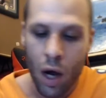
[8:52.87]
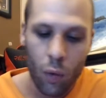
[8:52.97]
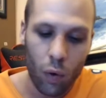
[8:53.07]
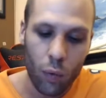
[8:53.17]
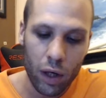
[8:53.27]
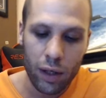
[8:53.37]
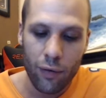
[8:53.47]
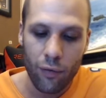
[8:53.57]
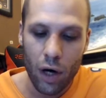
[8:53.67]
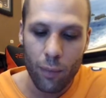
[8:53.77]
We're
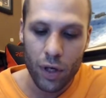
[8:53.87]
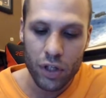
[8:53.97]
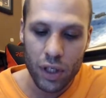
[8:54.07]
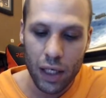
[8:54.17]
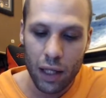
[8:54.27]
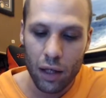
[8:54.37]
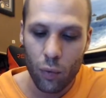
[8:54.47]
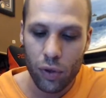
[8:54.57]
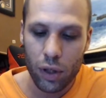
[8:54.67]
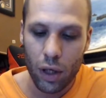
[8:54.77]
working very much together
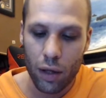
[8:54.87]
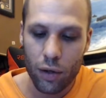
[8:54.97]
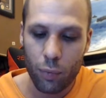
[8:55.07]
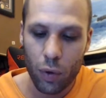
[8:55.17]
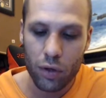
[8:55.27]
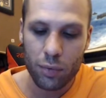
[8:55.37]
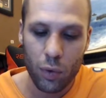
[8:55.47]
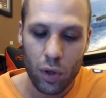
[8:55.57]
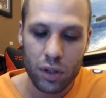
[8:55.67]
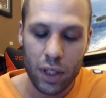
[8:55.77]
with the other pro
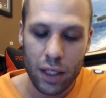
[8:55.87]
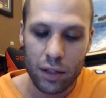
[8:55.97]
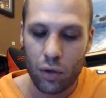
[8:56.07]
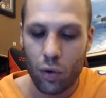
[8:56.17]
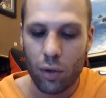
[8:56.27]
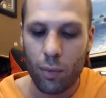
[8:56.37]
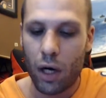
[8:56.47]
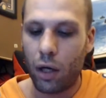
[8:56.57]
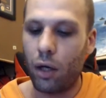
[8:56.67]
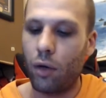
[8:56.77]
sports leagues in North
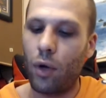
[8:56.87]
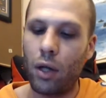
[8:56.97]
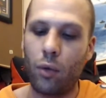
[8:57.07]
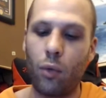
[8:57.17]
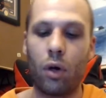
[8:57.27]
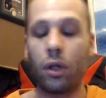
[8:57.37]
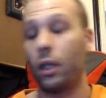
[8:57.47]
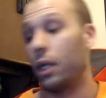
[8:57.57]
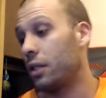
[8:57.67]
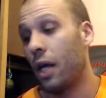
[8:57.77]
America and around the world in
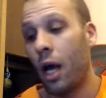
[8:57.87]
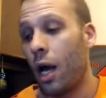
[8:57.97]
this.